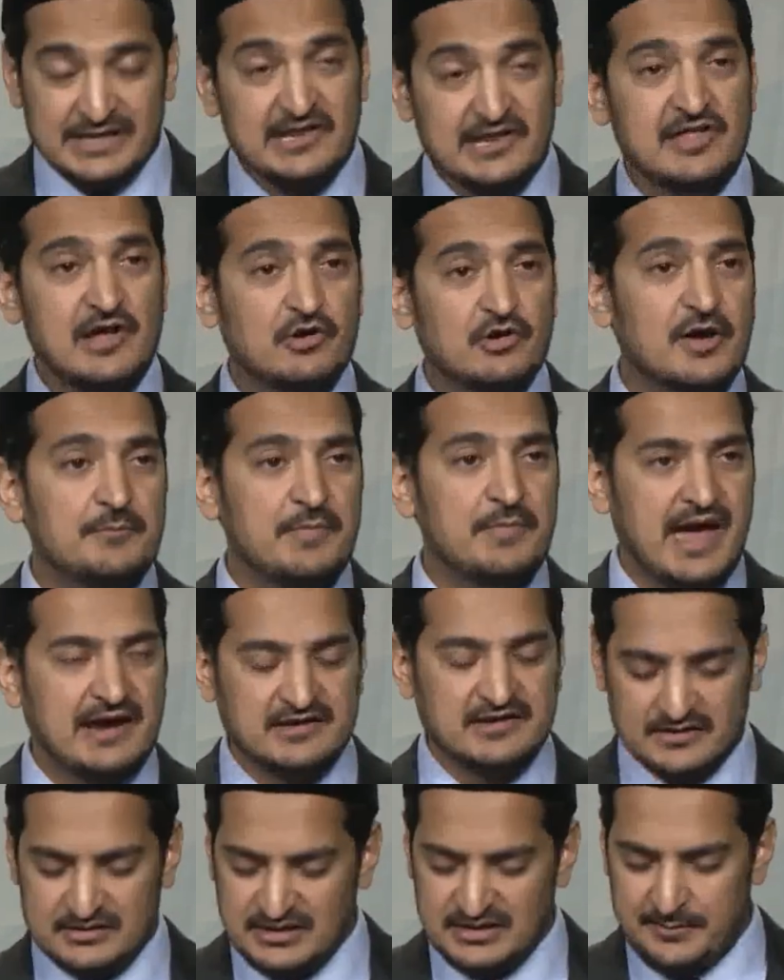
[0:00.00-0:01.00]
So let us now
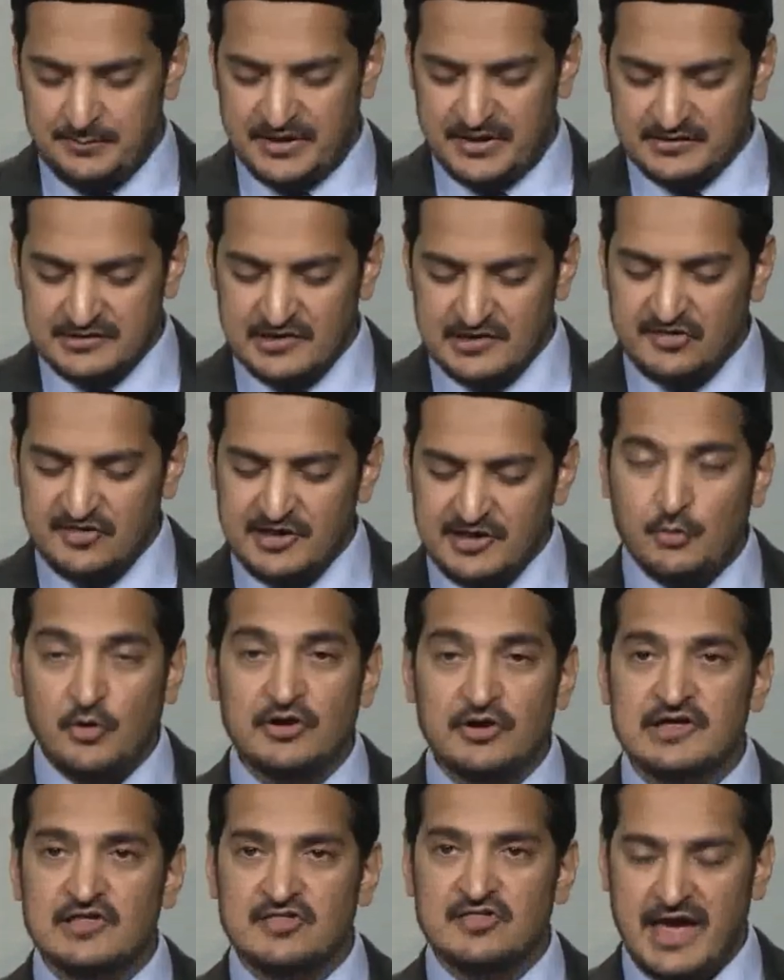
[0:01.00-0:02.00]
come back to Clement and
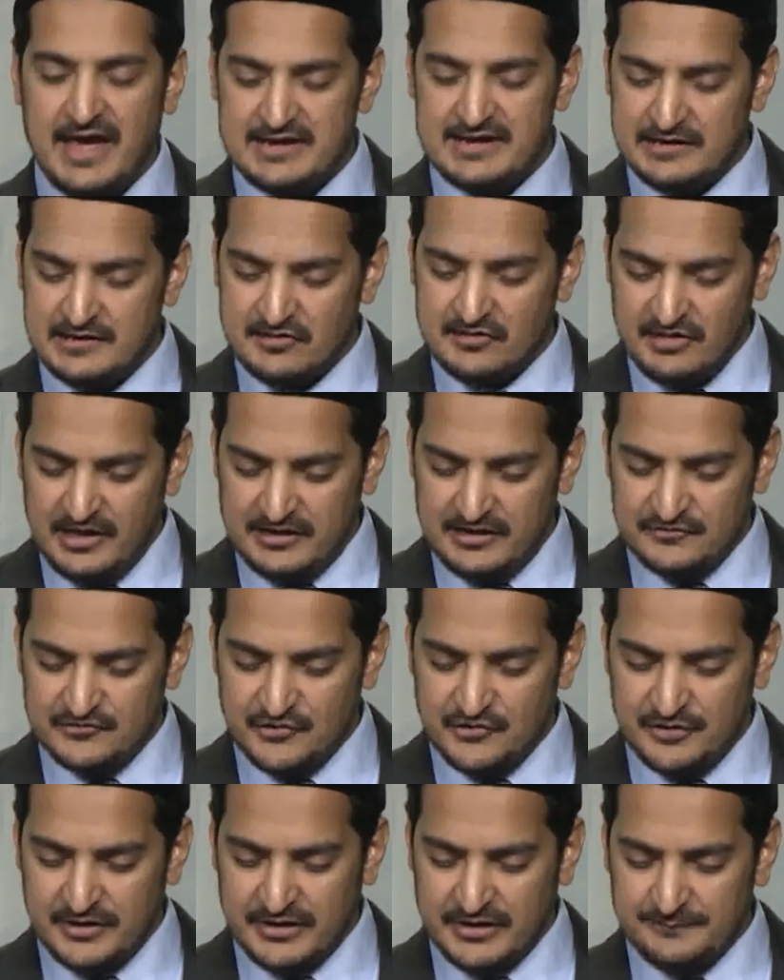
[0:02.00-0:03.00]
see where he's at in his
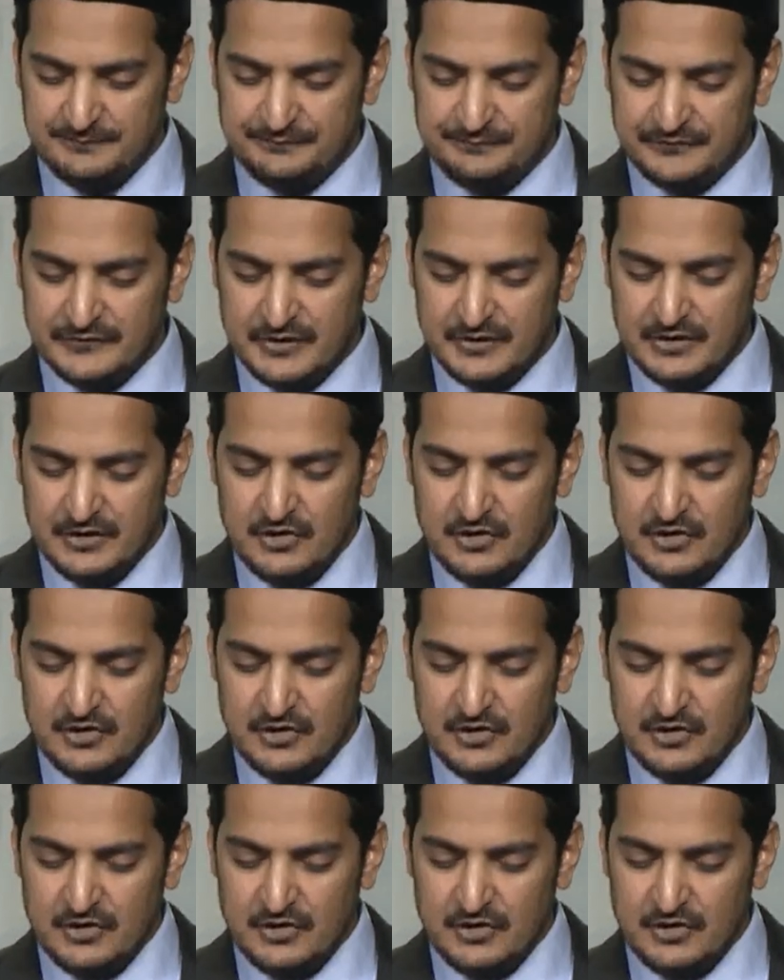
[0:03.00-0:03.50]
life journey.